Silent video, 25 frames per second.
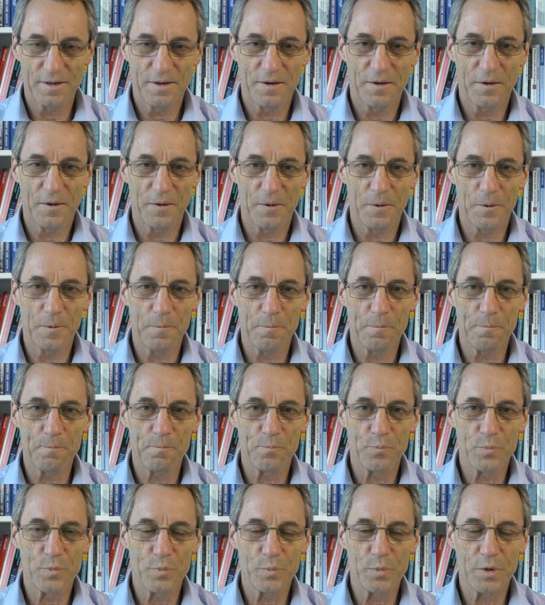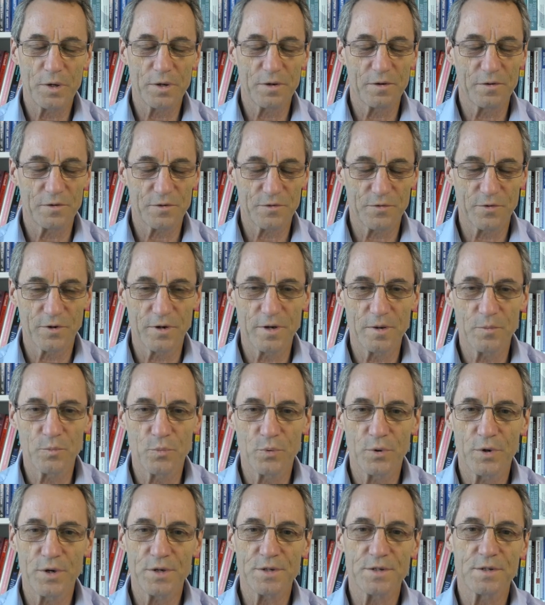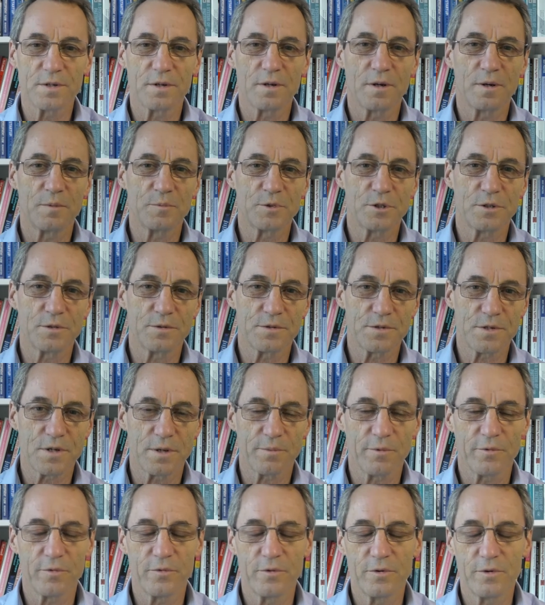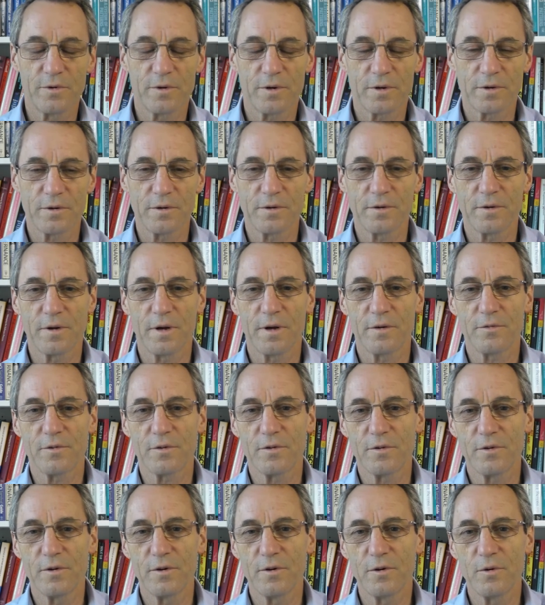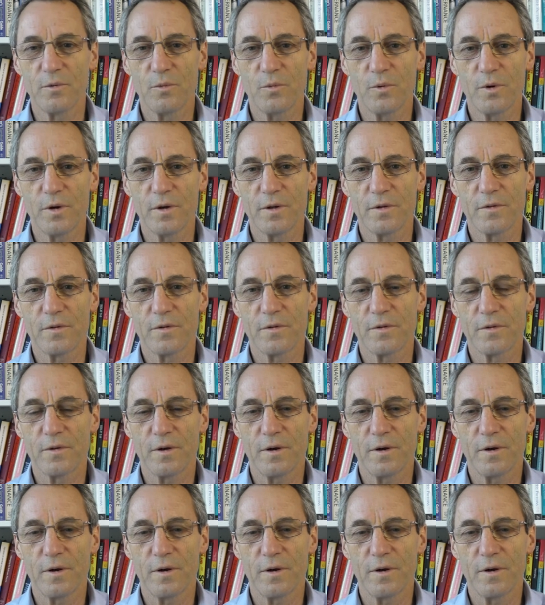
But I was very impressed, and I'm sure some of you are going to have to deal with